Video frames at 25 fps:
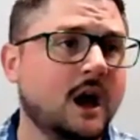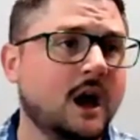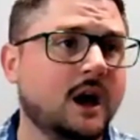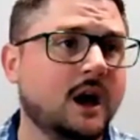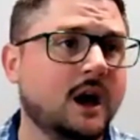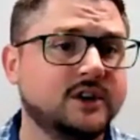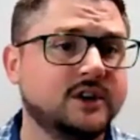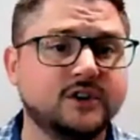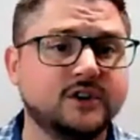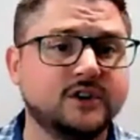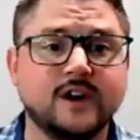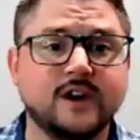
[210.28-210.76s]

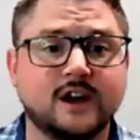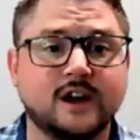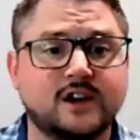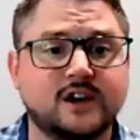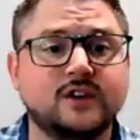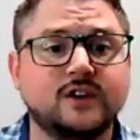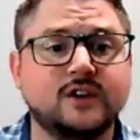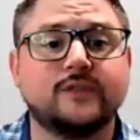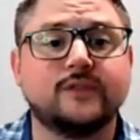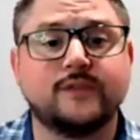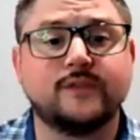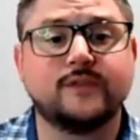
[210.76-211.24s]
You're not
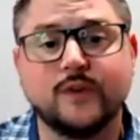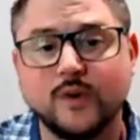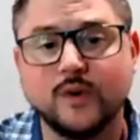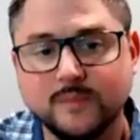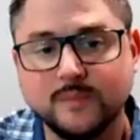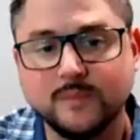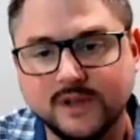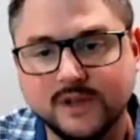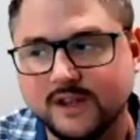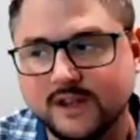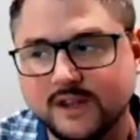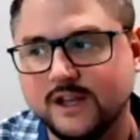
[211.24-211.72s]

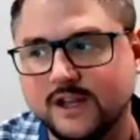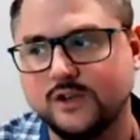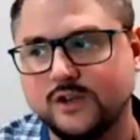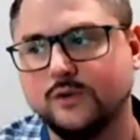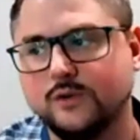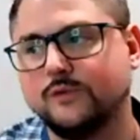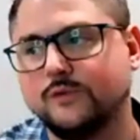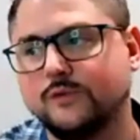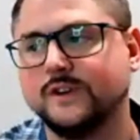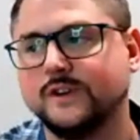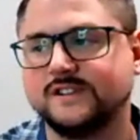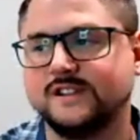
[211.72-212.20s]
confirming that
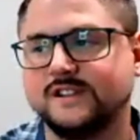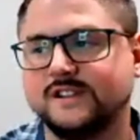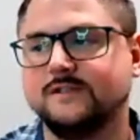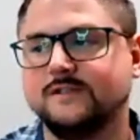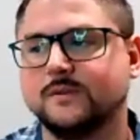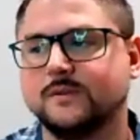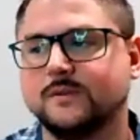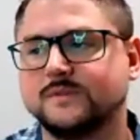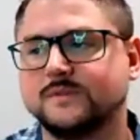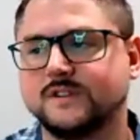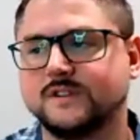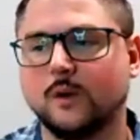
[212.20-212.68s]
you've
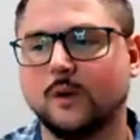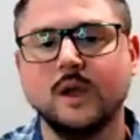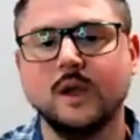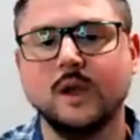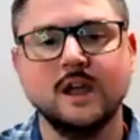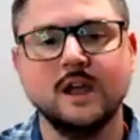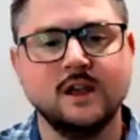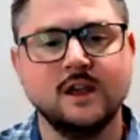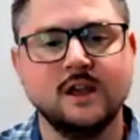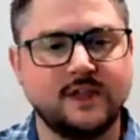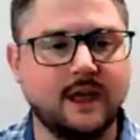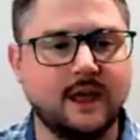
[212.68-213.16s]
received them. So
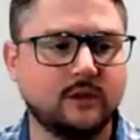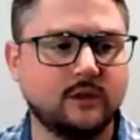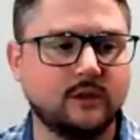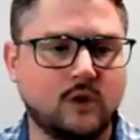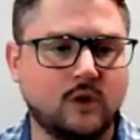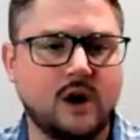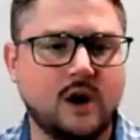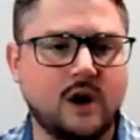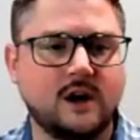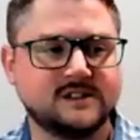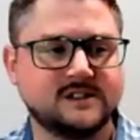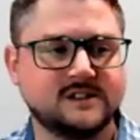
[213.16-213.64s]
that
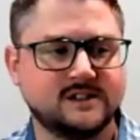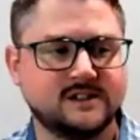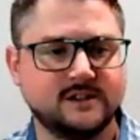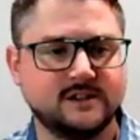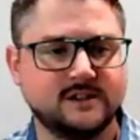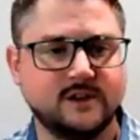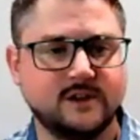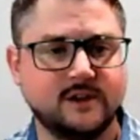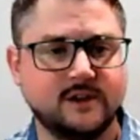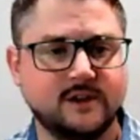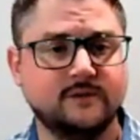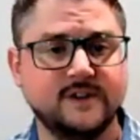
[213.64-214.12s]
loss
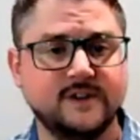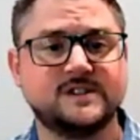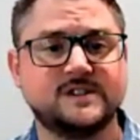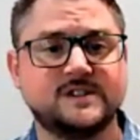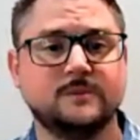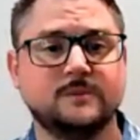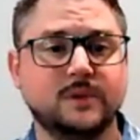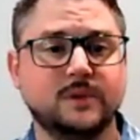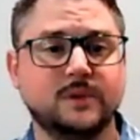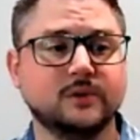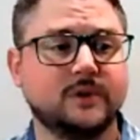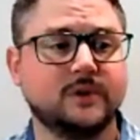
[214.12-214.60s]
in
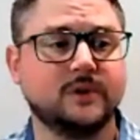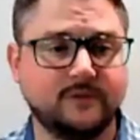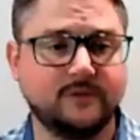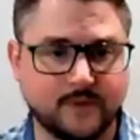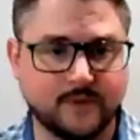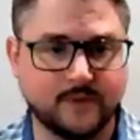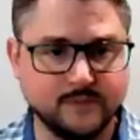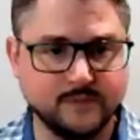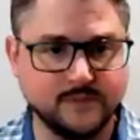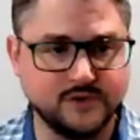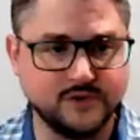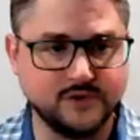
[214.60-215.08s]
visibility
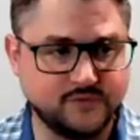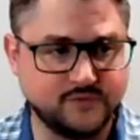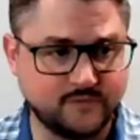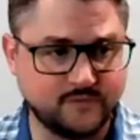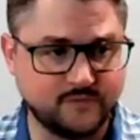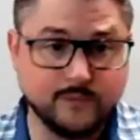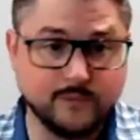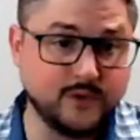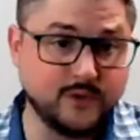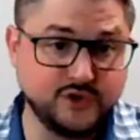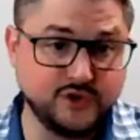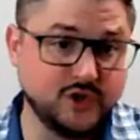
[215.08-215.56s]
from
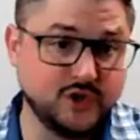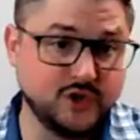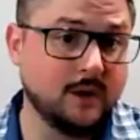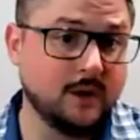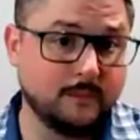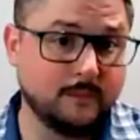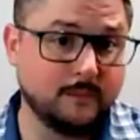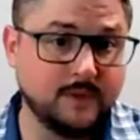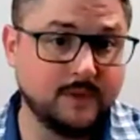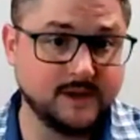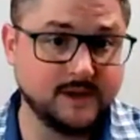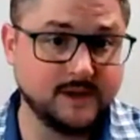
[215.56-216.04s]
the
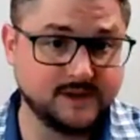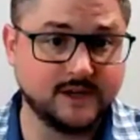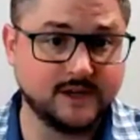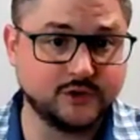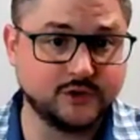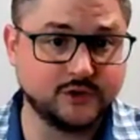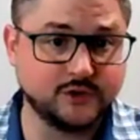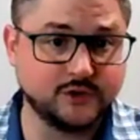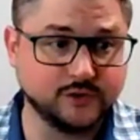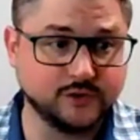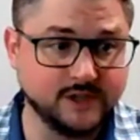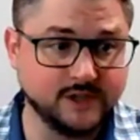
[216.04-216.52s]
jump
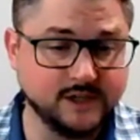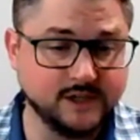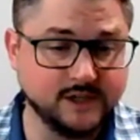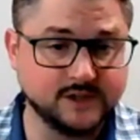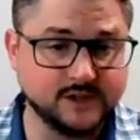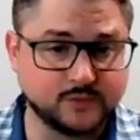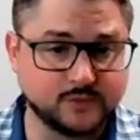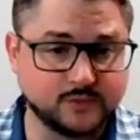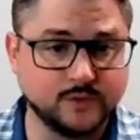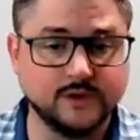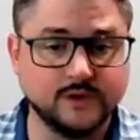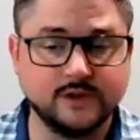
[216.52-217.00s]
essentially
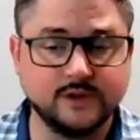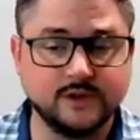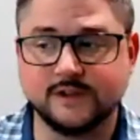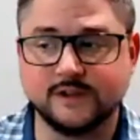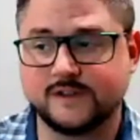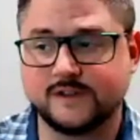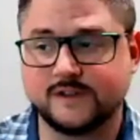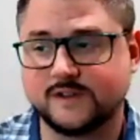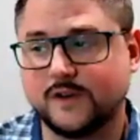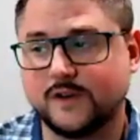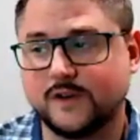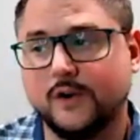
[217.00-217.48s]
is really
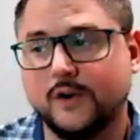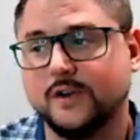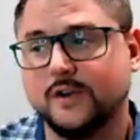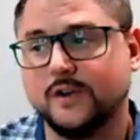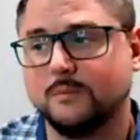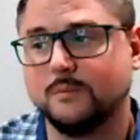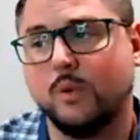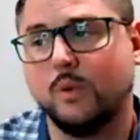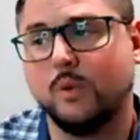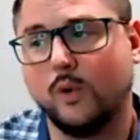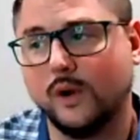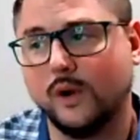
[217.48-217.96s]
the
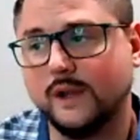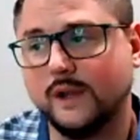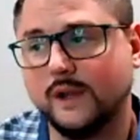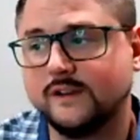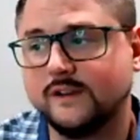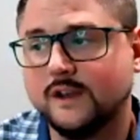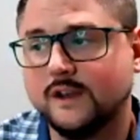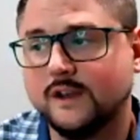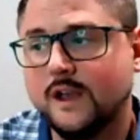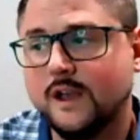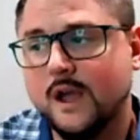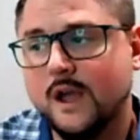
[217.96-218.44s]
starting
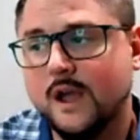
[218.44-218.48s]
point.